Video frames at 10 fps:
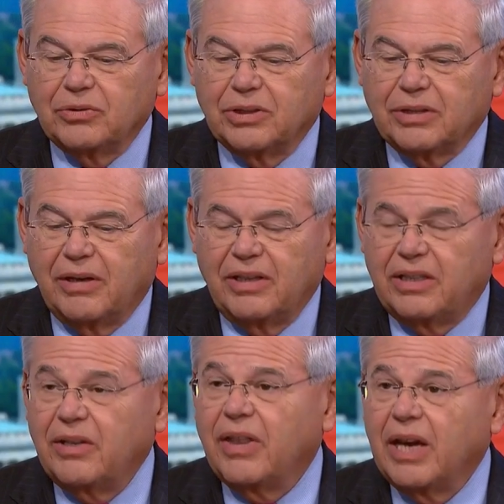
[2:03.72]
this
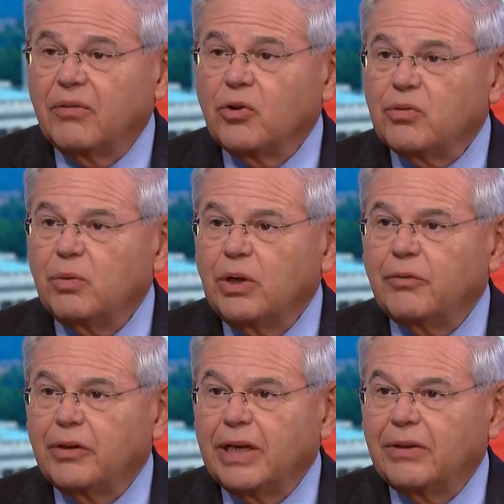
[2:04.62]
18th anniversary. We
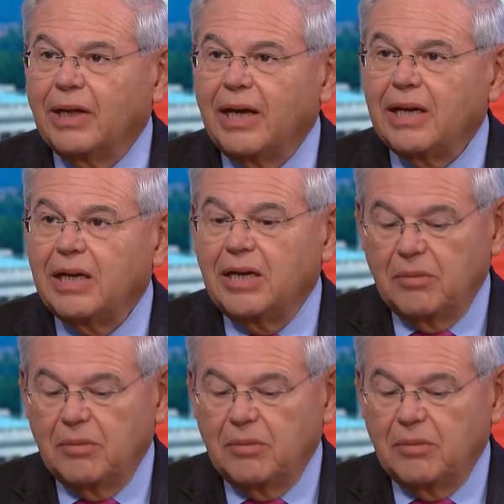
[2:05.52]
don't forget that.